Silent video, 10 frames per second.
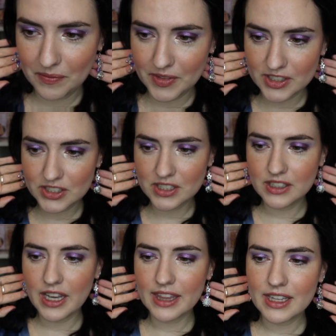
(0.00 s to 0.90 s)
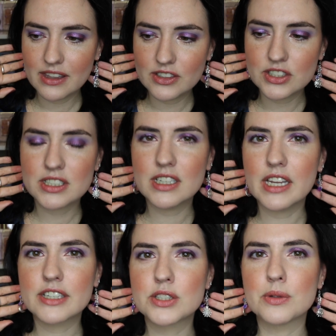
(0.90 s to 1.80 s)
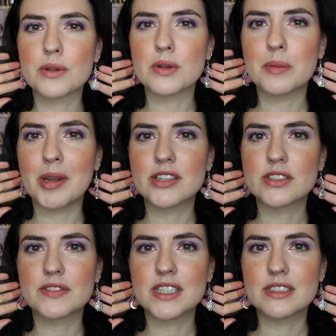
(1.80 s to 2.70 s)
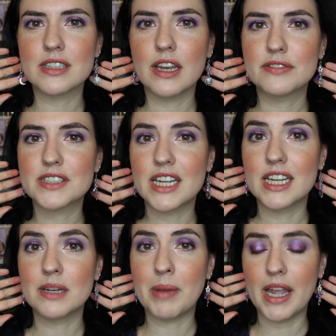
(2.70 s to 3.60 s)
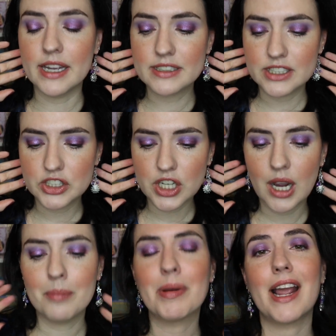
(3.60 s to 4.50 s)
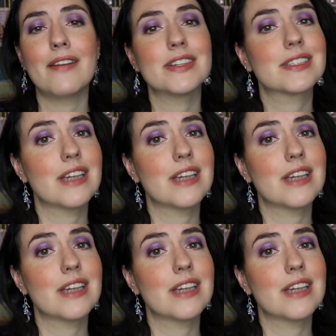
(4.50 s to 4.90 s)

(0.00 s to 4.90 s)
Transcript: There's still, I think there's still like two or three pairs of these left in my Etsy shop, but I have a